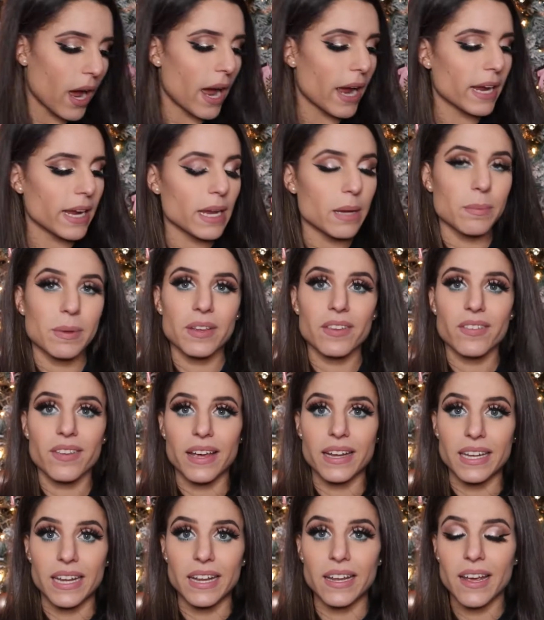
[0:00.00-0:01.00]
I am
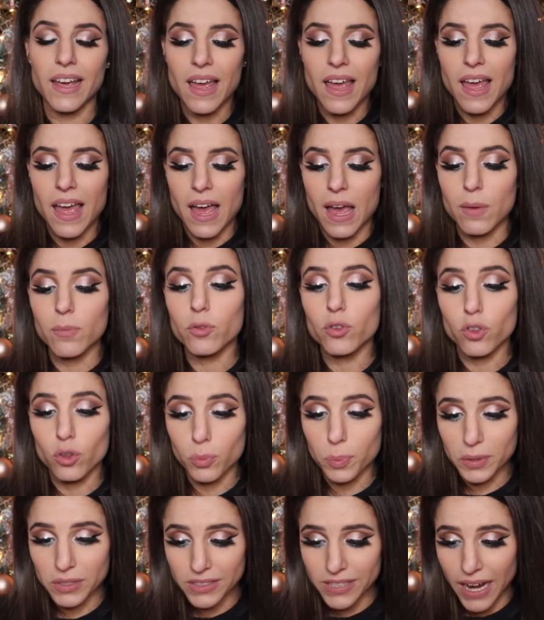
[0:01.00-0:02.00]
excited. I'm
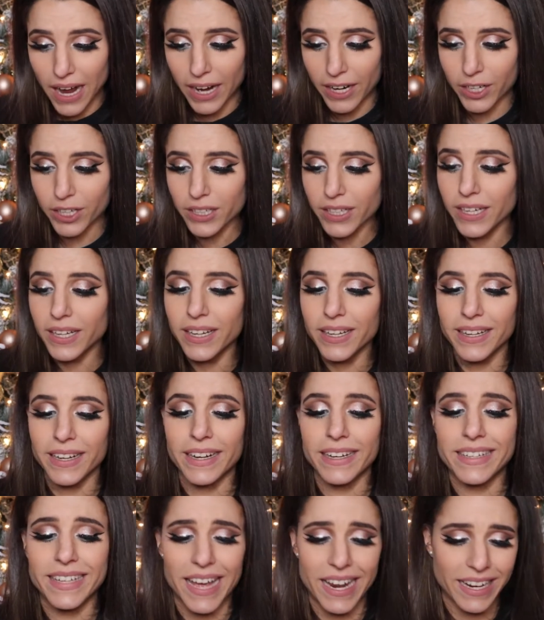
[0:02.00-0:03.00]
super tired, and
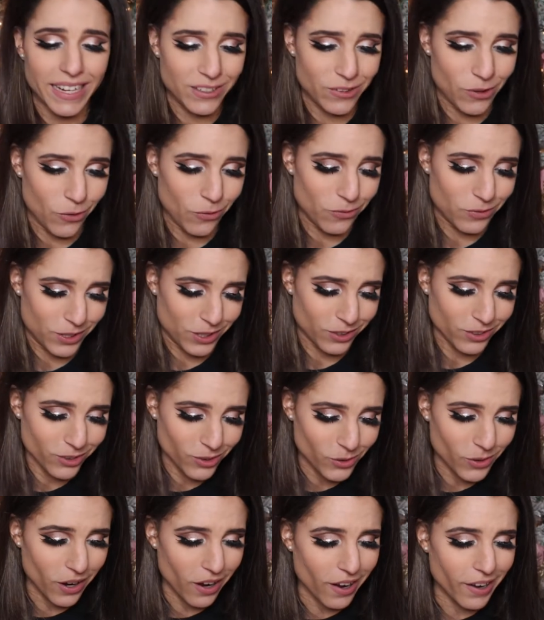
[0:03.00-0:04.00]
again, I don't feel
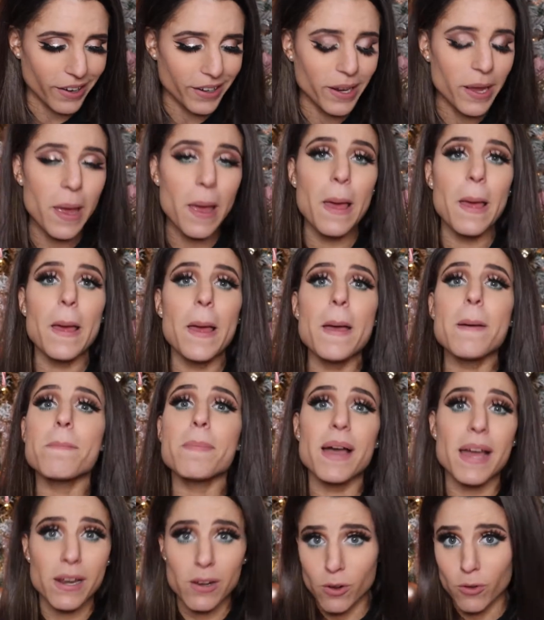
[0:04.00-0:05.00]
too hot,
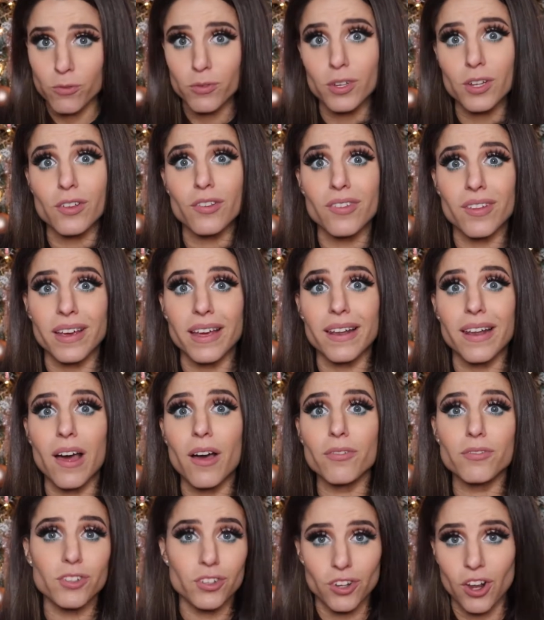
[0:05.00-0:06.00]
but I don't feel sick
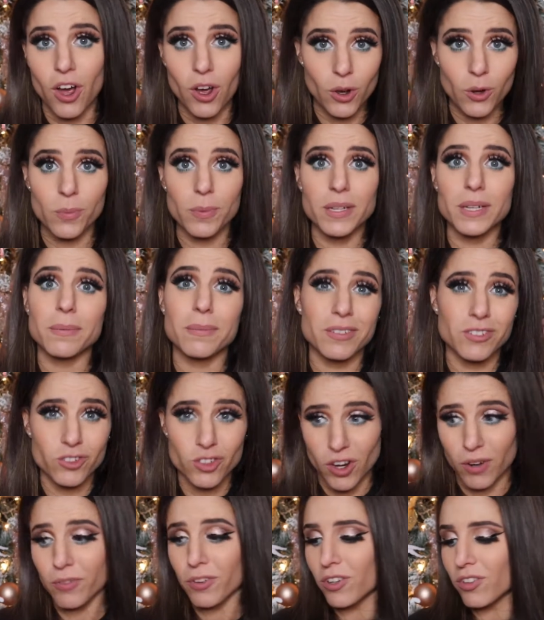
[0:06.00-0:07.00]
enough to not open a
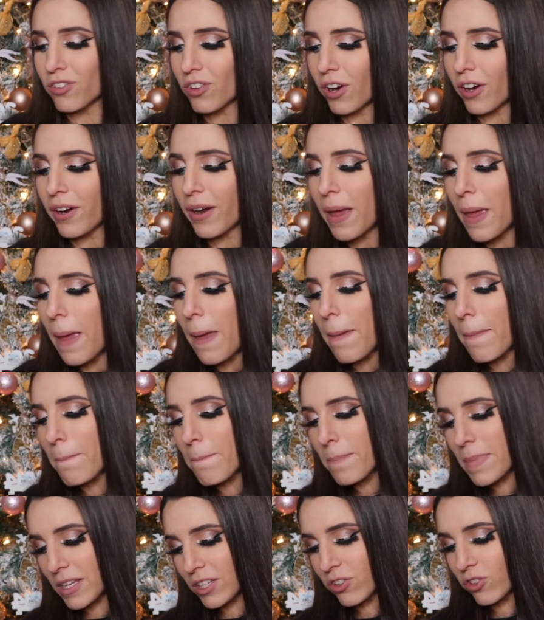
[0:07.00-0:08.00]
Jeffree Star
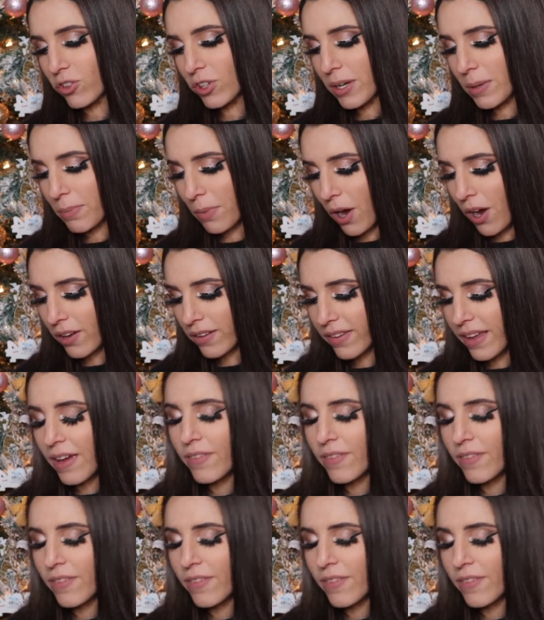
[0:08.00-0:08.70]
mystery box.